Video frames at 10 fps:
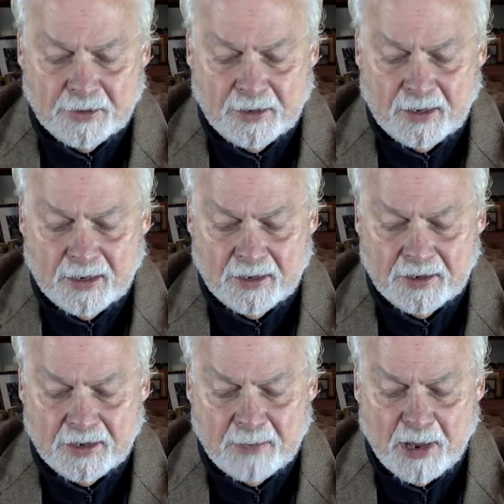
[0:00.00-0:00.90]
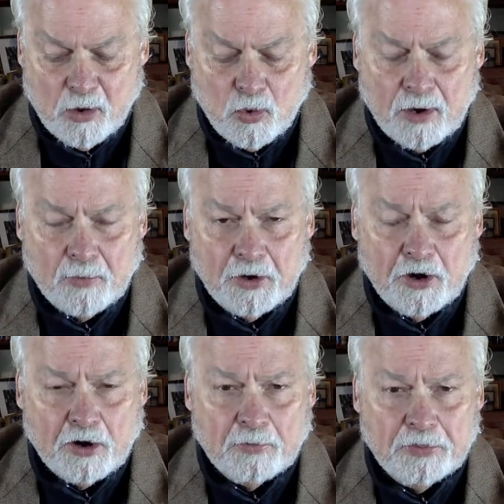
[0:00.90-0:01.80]
about where we
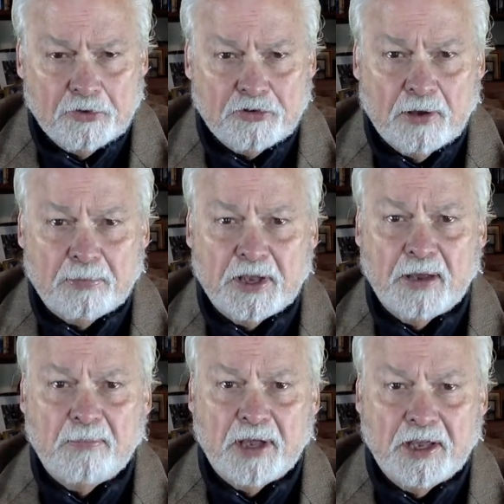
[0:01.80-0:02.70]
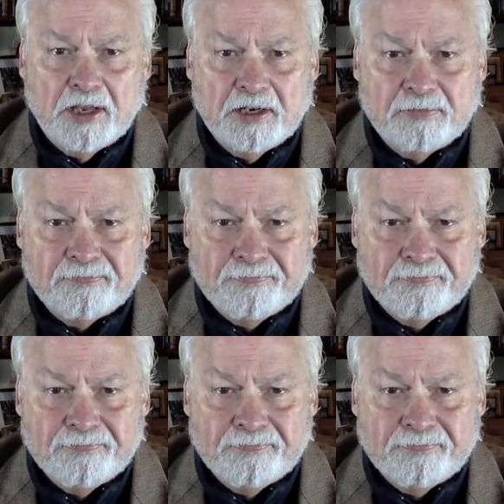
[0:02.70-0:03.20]
are with the Trump campaign